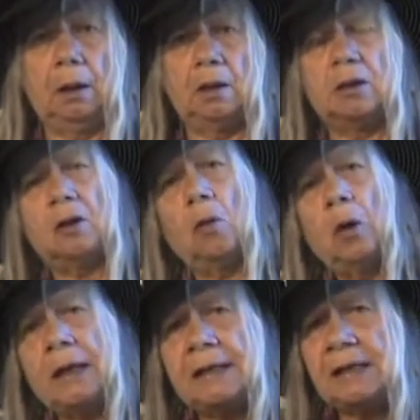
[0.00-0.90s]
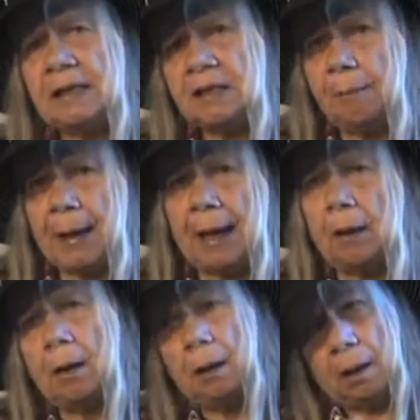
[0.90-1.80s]
So what is this
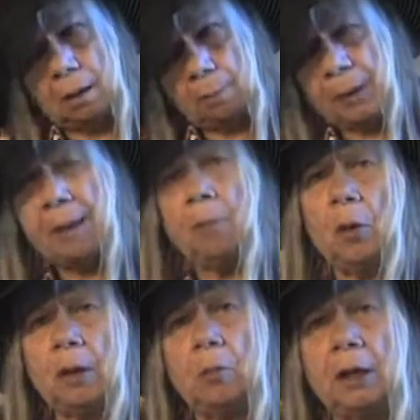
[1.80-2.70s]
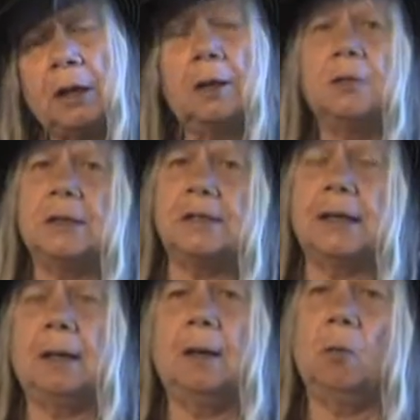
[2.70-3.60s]
about being born in one country and
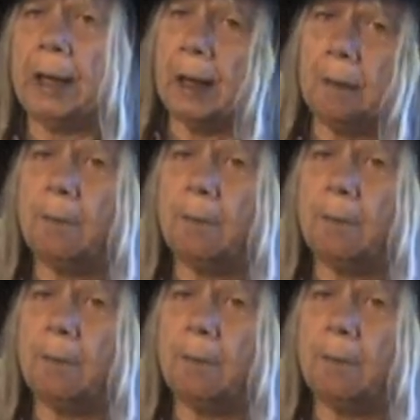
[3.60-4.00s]
saying, well,